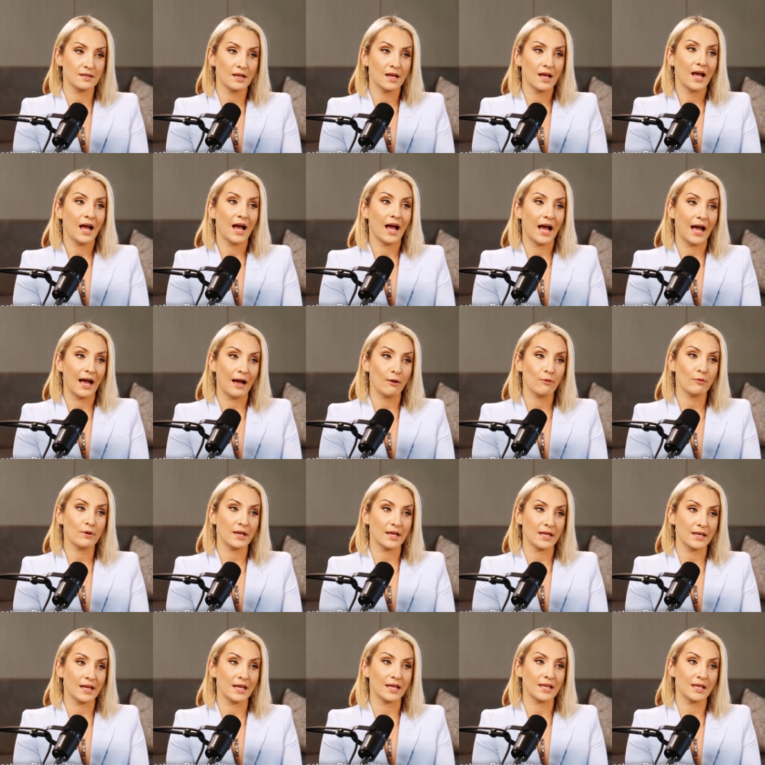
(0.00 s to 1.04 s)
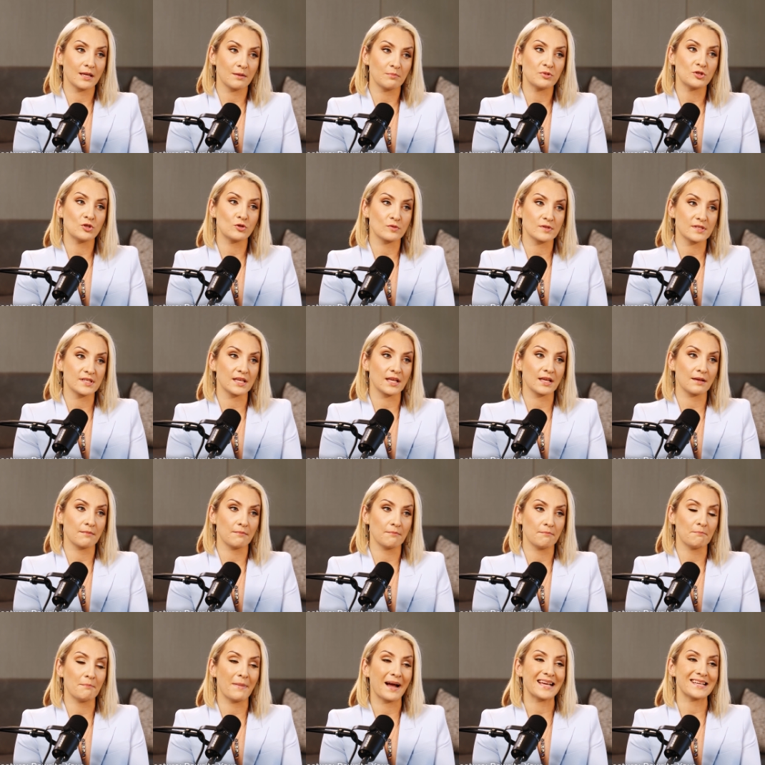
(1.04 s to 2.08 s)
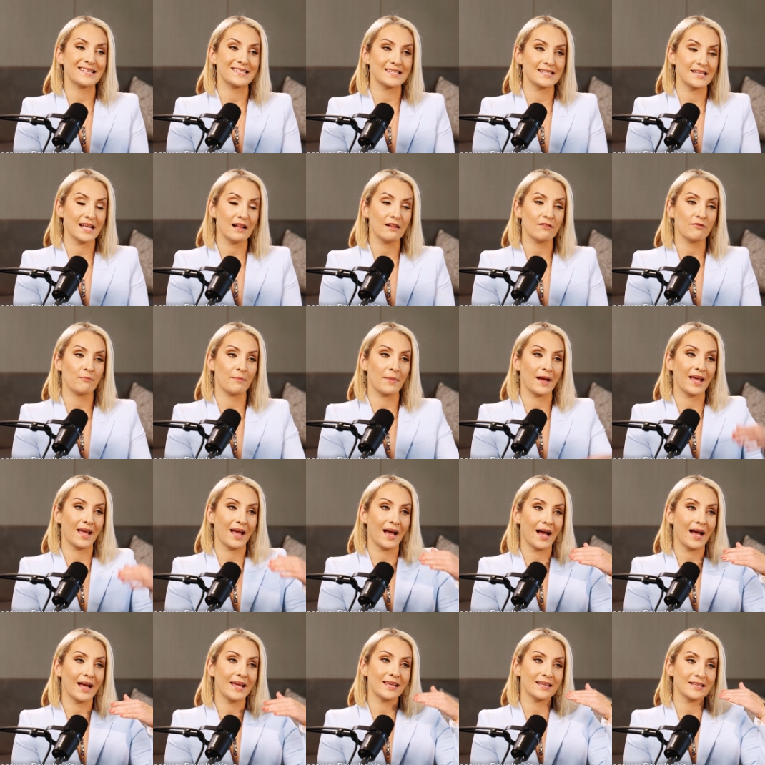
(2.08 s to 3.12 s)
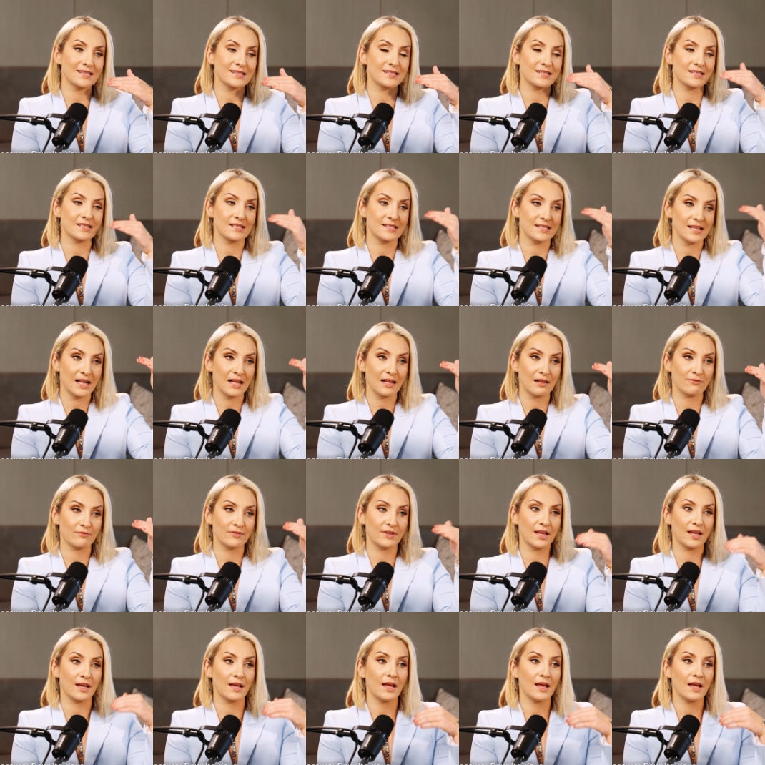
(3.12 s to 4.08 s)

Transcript: How can I keep choosing myself, my highest self, the